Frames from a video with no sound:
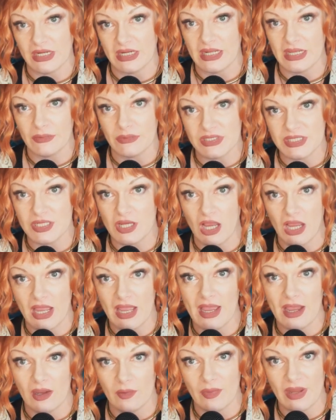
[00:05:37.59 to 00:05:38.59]
and he was taught
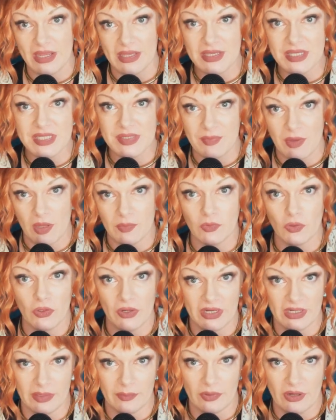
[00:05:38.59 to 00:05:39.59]
how by his mom,
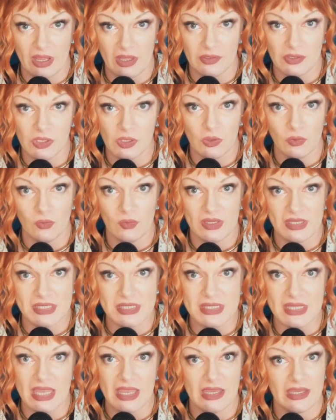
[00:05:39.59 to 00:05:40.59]
Granny Brown, who
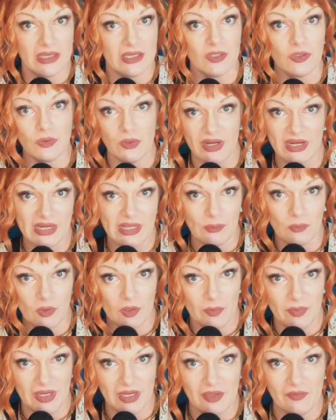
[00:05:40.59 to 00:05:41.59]
was a granny
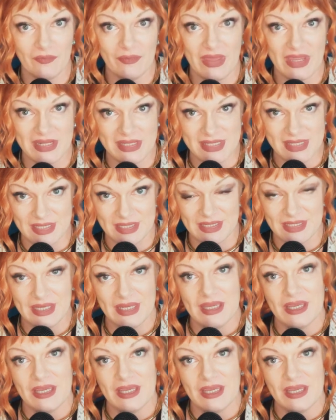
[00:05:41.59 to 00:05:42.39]
woman of medicine.